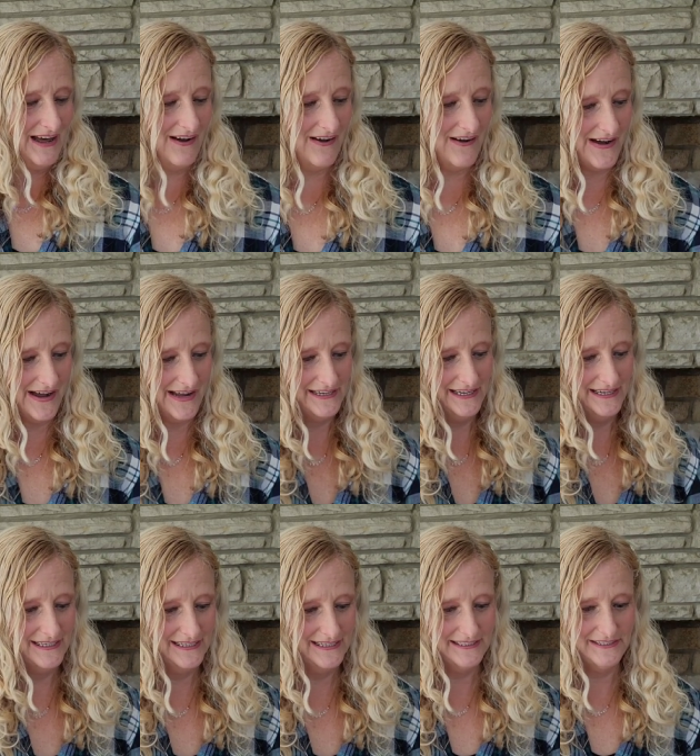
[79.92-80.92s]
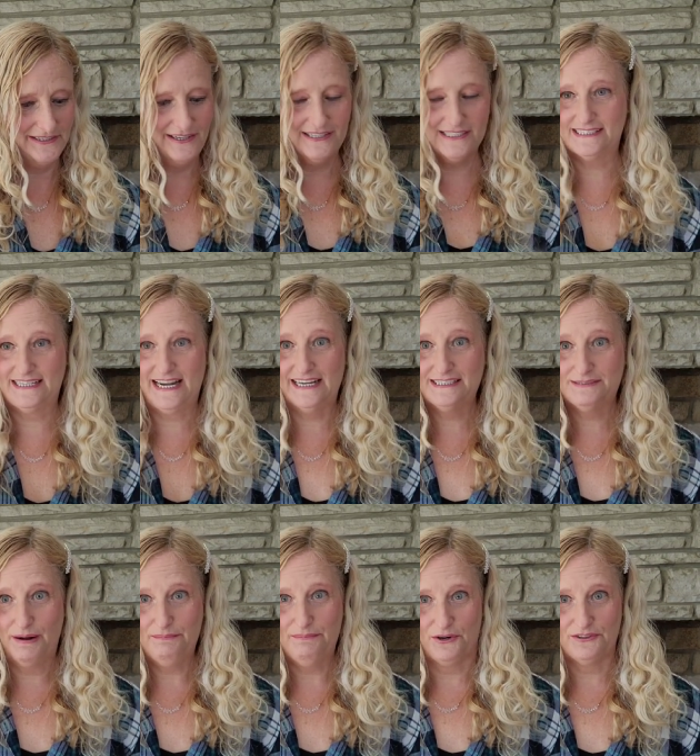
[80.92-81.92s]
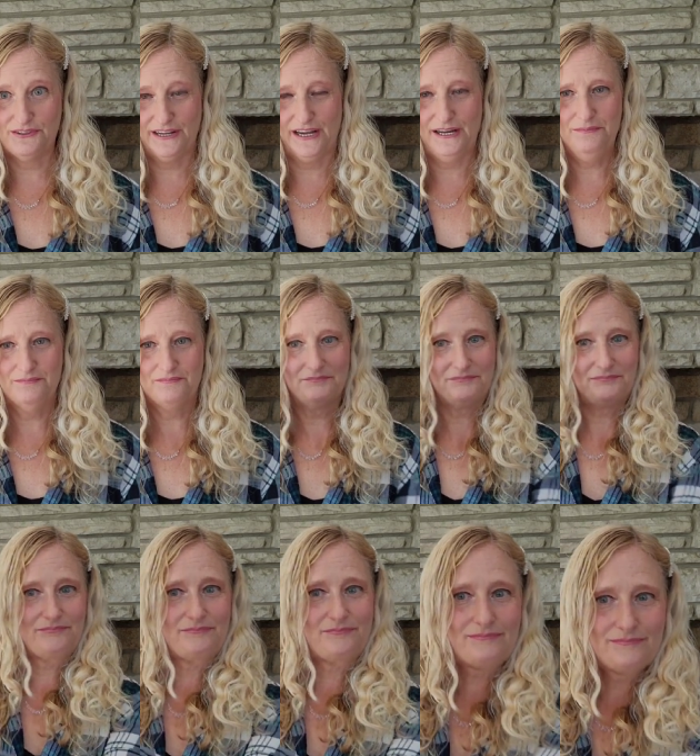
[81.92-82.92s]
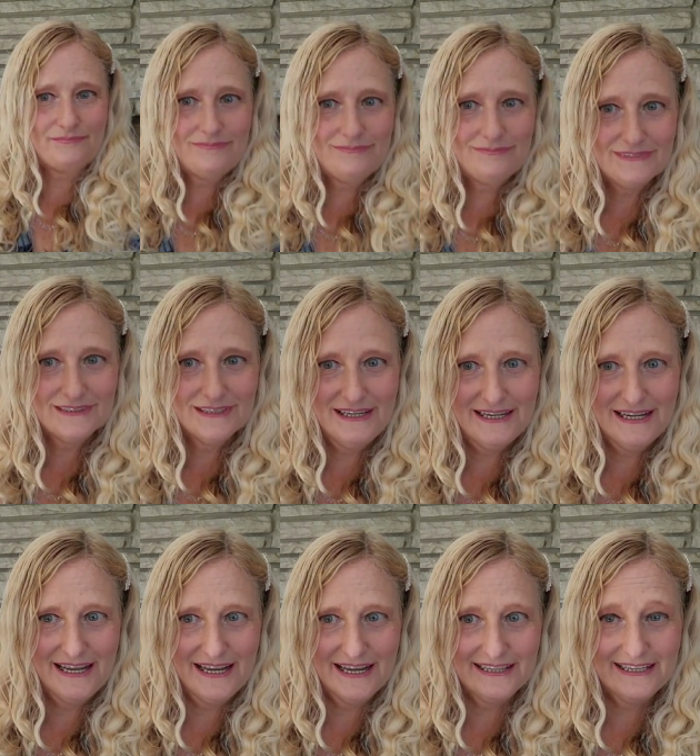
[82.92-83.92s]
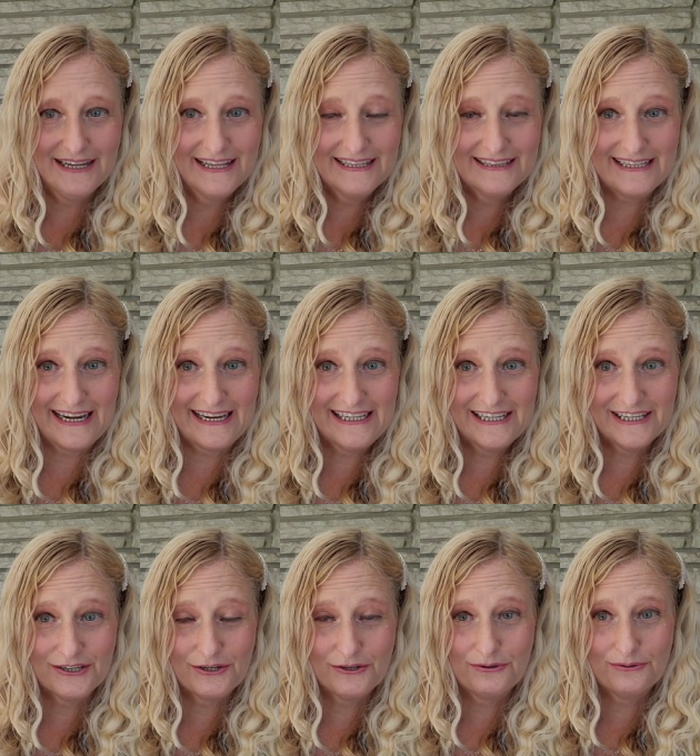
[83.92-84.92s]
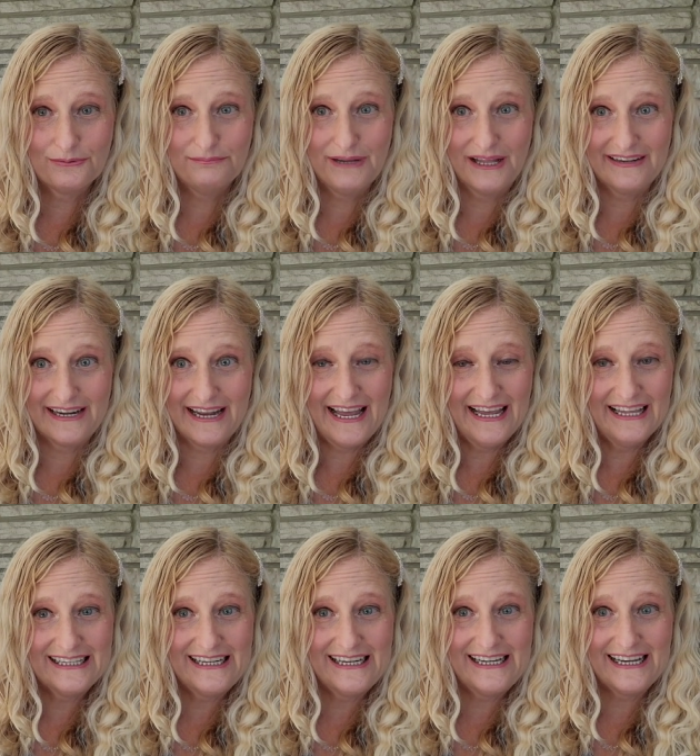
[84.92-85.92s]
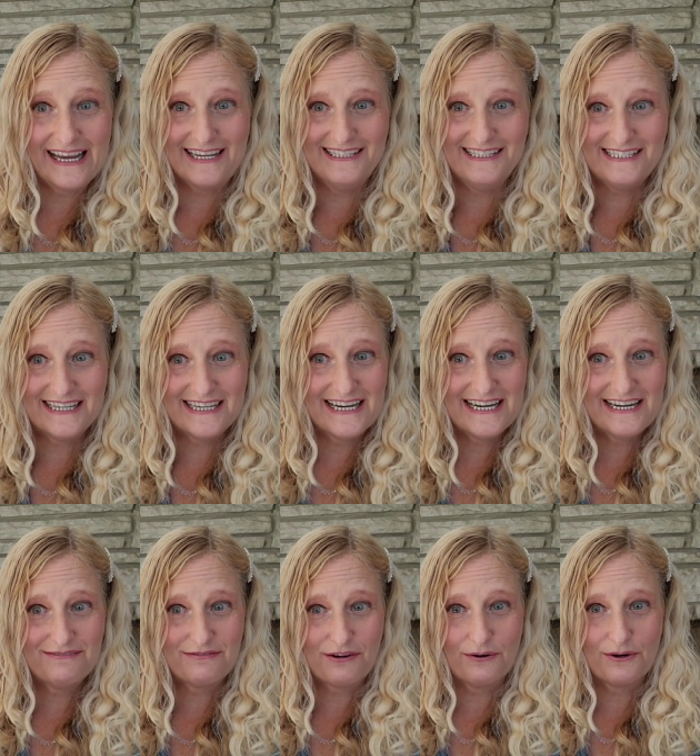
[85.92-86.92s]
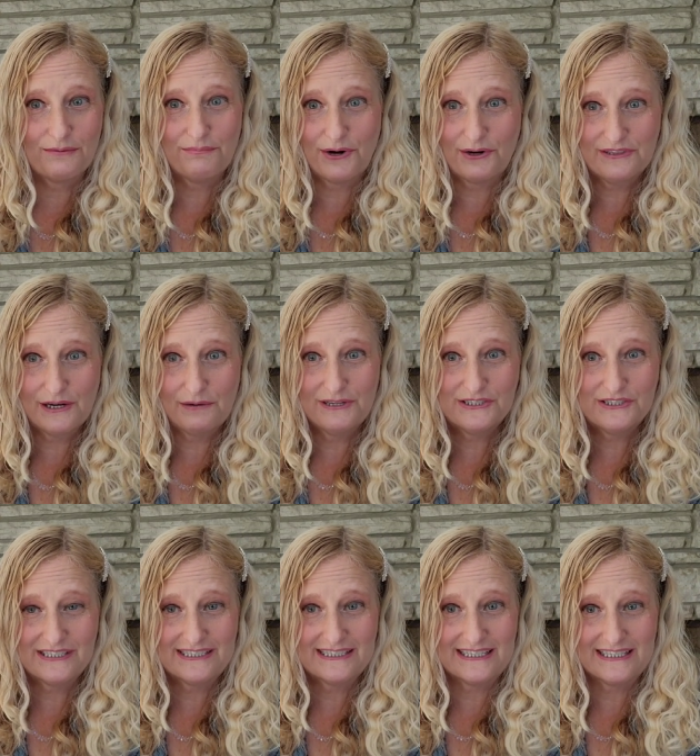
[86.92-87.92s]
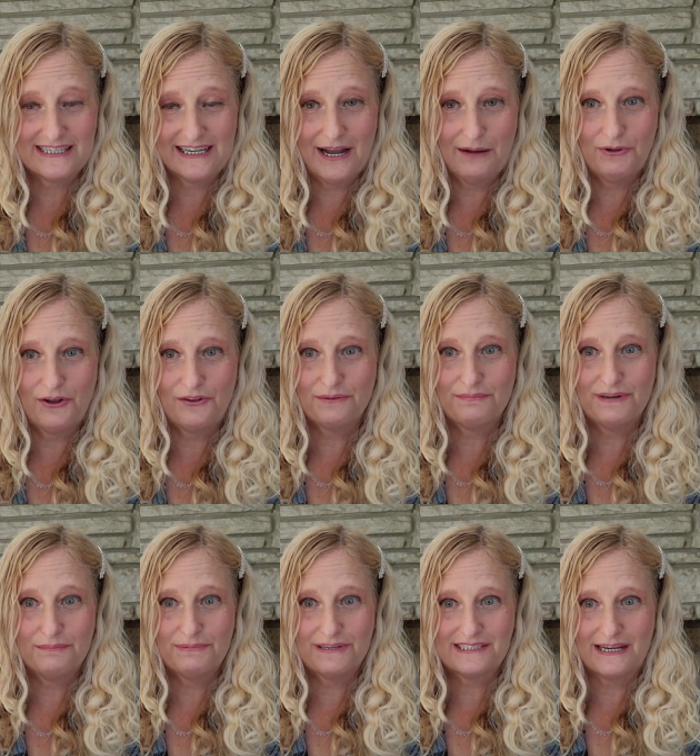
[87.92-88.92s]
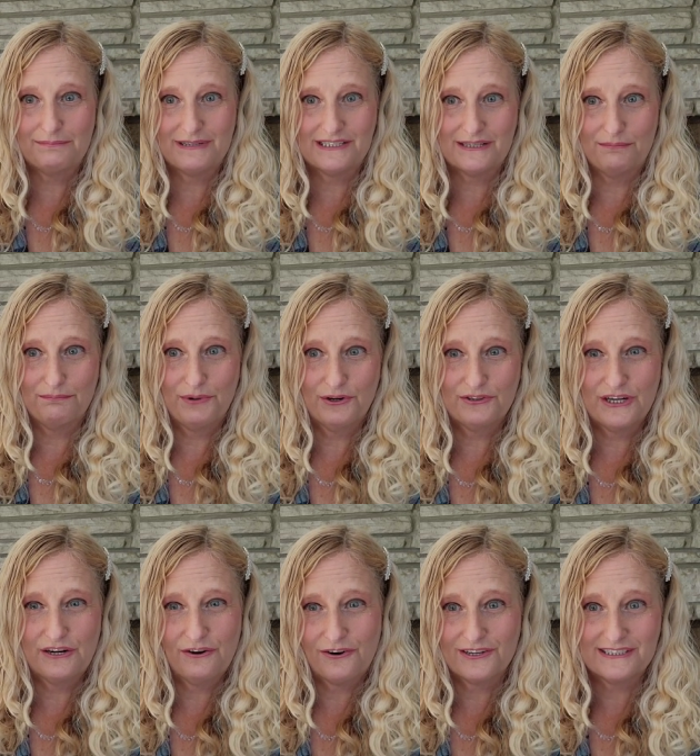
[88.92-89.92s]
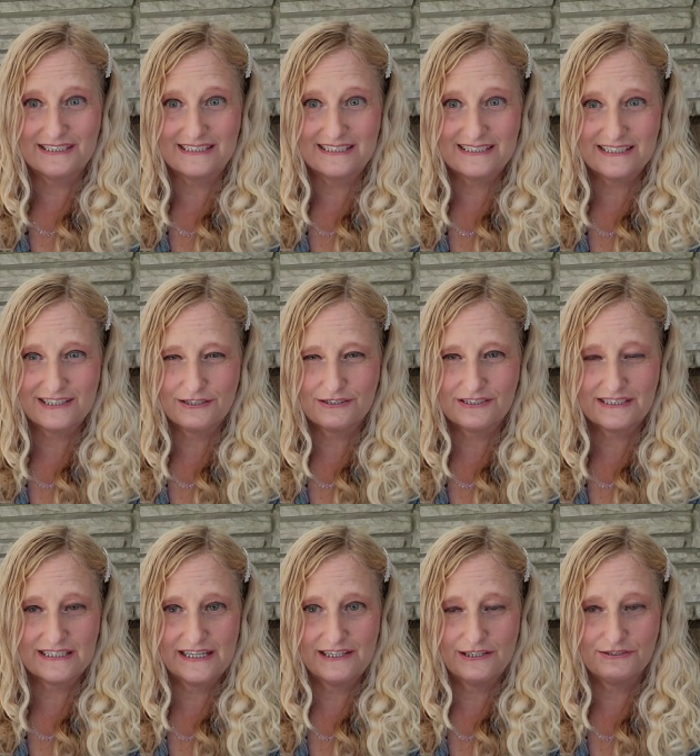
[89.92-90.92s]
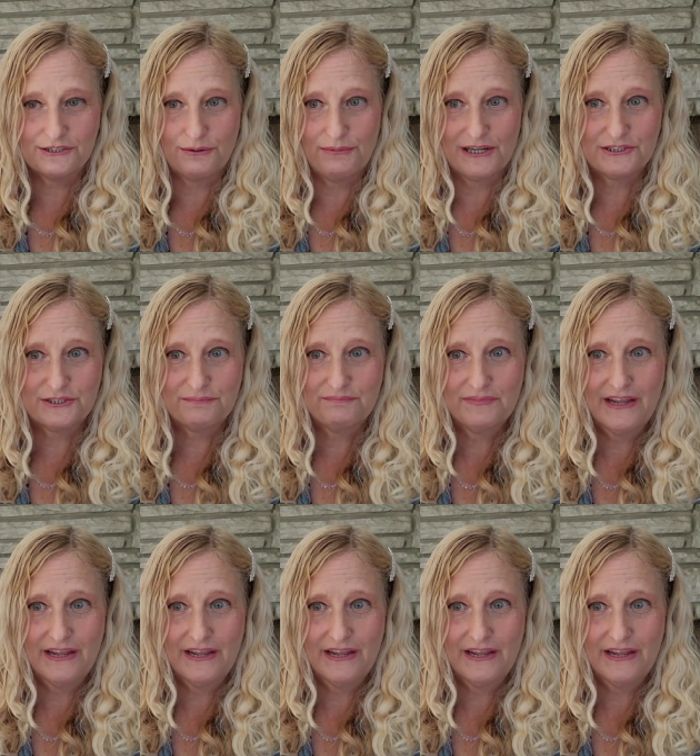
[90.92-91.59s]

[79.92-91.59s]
On New Year's Day is my birthday, and thank you, Melly Ellie and Dee, for birthday wishes, and a couple other people sent me some birthday cards and stickers. Thank you so much.